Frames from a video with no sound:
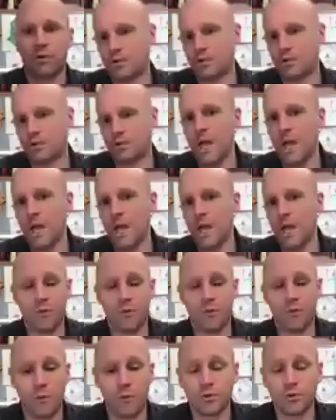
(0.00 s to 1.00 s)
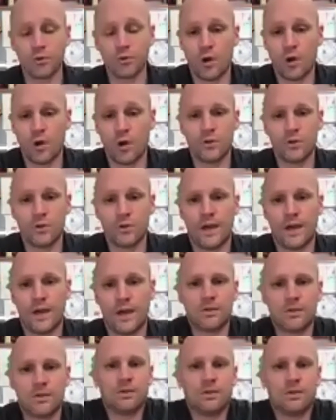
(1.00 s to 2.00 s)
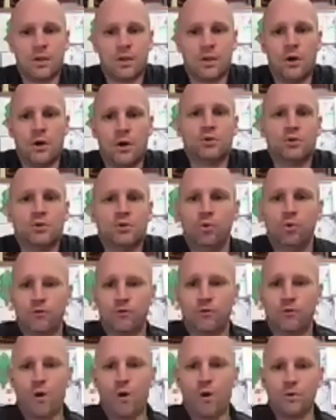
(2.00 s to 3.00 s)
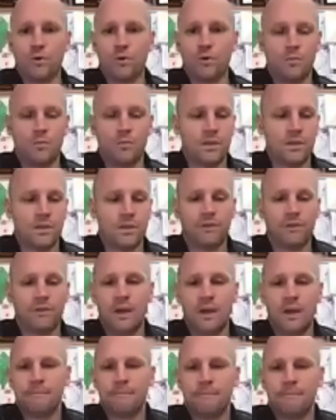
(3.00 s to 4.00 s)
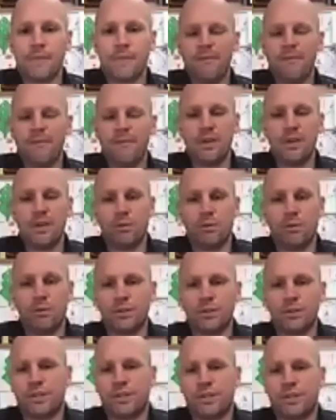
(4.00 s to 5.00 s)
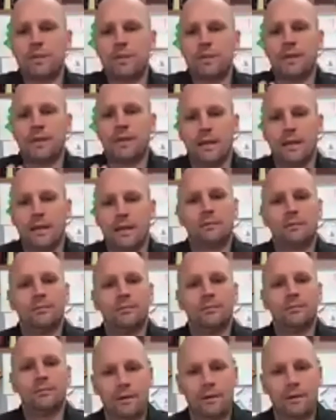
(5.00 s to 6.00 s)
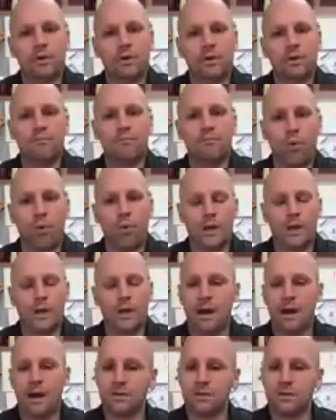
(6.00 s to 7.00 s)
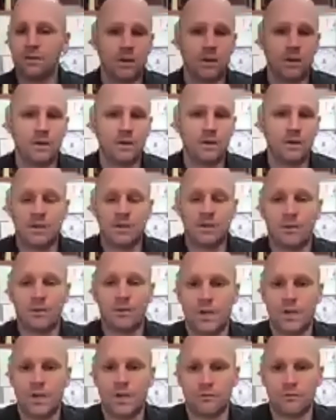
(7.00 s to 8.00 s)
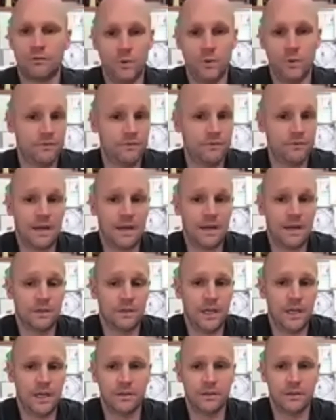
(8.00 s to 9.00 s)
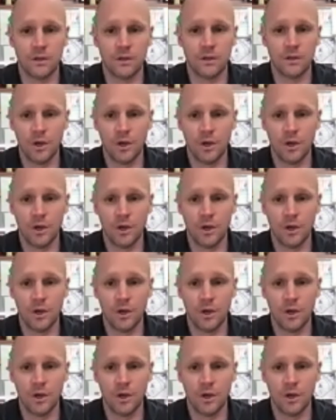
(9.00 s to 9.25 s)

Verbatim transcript: It's you know th- those are all the challenges that as a coach you look forward to because if every year was the same thing, we get really boring. Now it's a little bit of a different challenge. We have talented kids.